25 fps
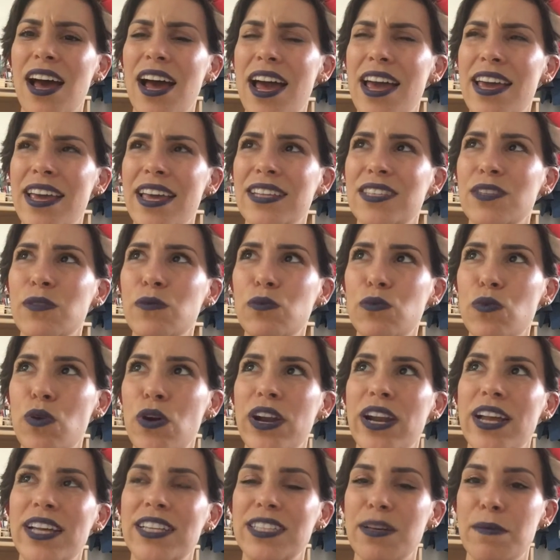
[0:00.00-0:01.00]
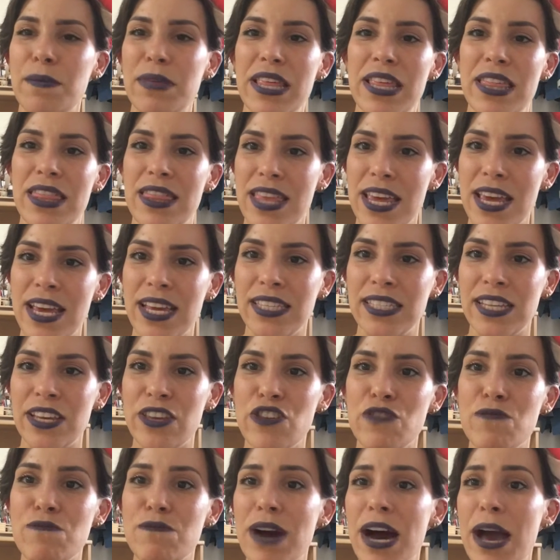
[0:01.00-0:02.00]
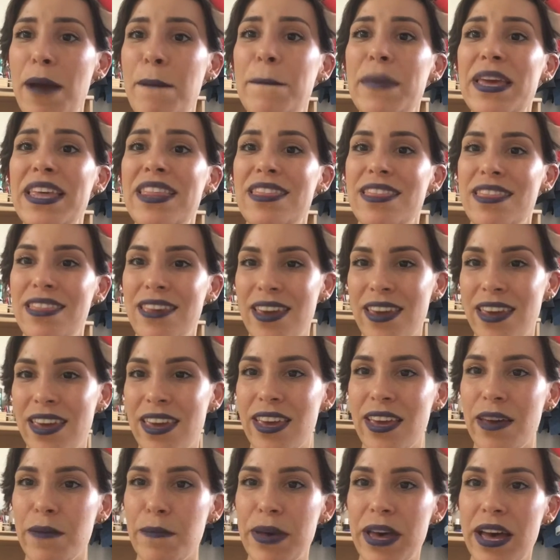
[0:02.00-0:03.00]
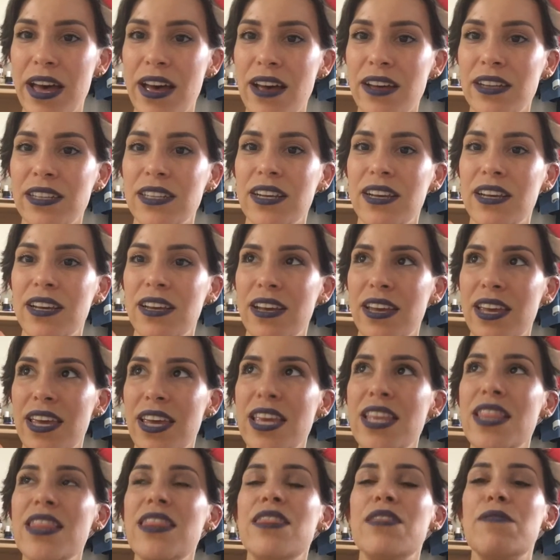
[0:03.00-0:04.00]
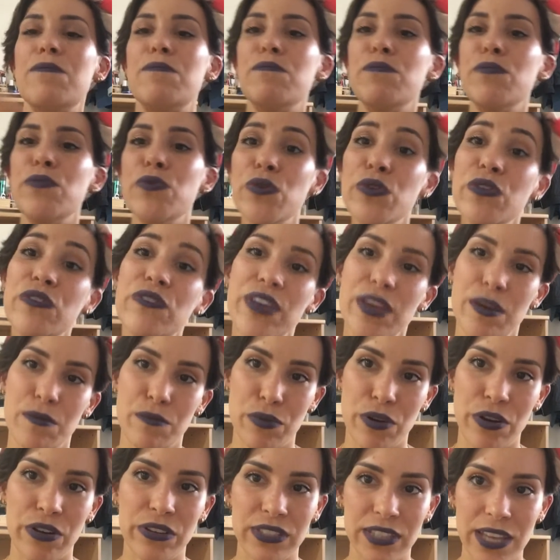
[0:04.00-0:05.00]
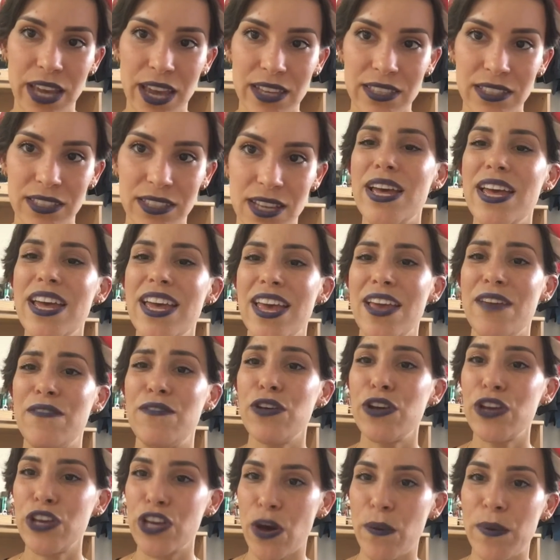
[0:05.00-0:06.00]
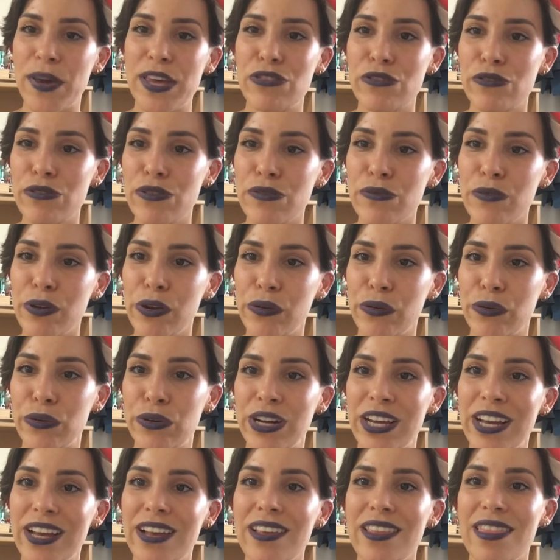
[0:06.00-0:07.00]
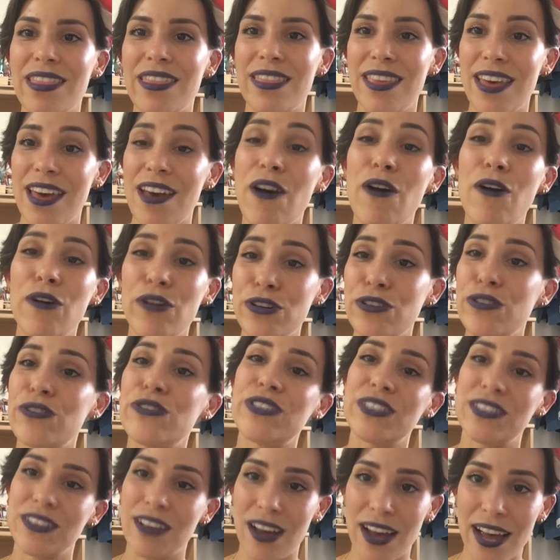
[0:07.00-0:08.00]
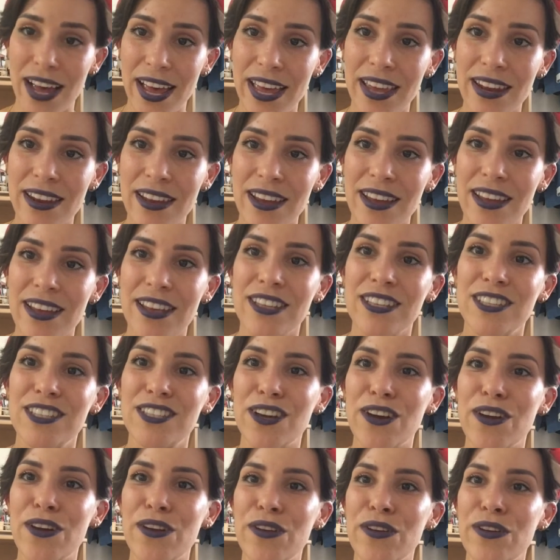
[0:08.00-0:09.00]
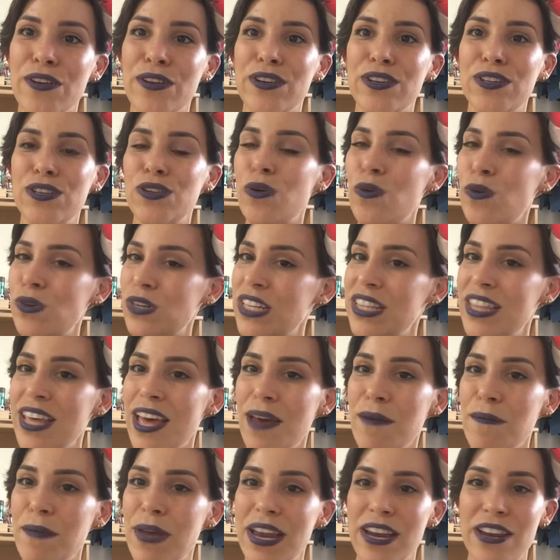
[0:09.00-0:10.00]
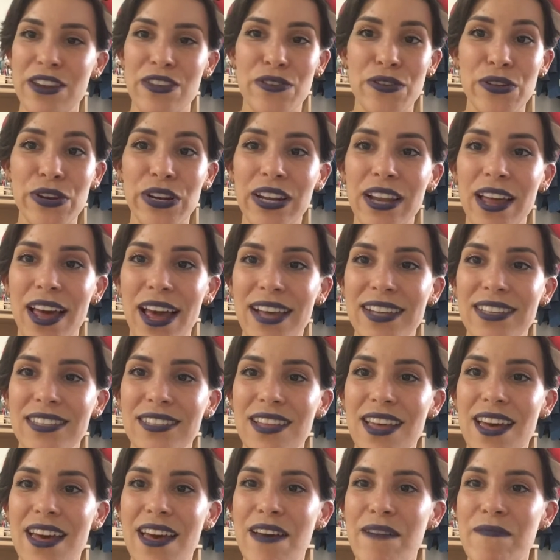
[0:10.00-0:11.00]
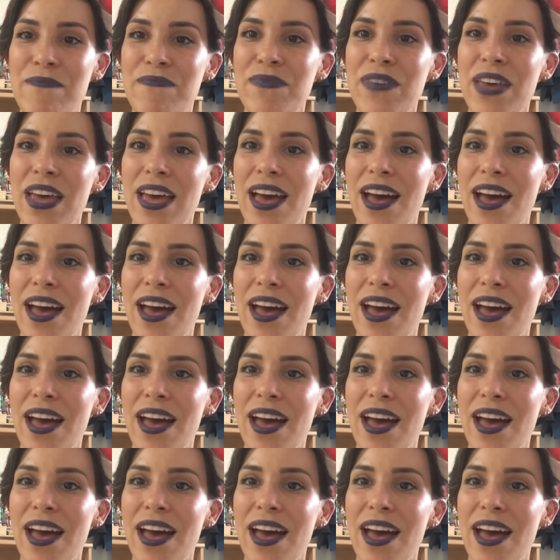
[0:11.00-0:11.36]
I guess, what are some of the things that you might be thinking about in the moving process? If you're going through a recruiter, they're on your side. So talk to them and utilize them.